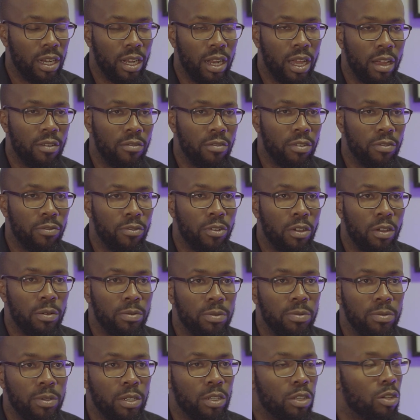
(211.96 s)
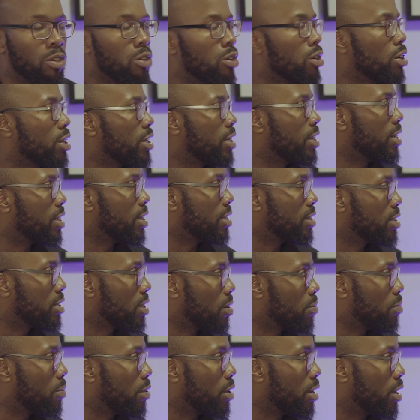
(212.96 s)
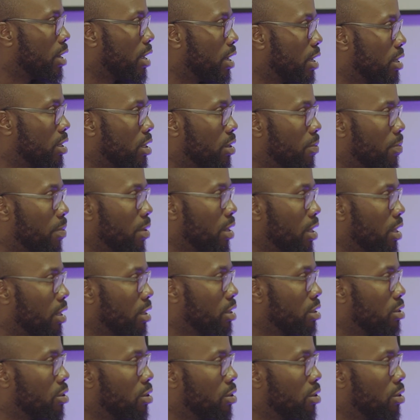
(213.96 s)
a light refurbishment, you're looking at somewhere near to £3,800.